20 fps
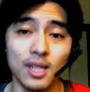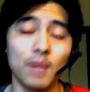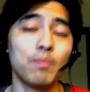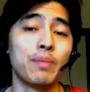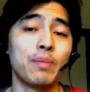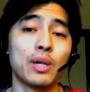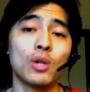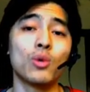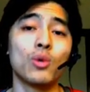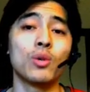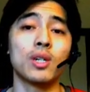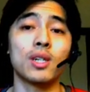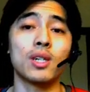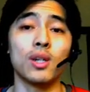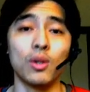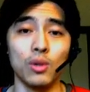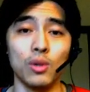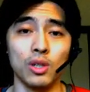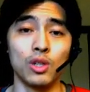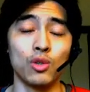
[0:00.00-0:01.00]
and Bitcoin
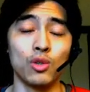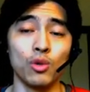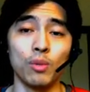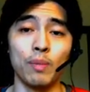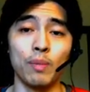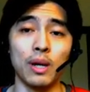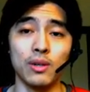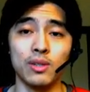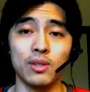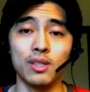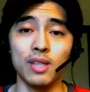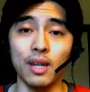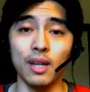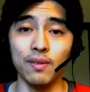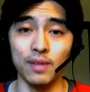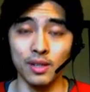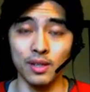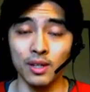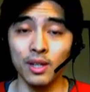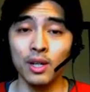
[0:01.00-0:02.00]
can only do about
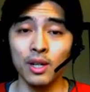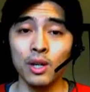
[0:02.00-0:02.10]
7,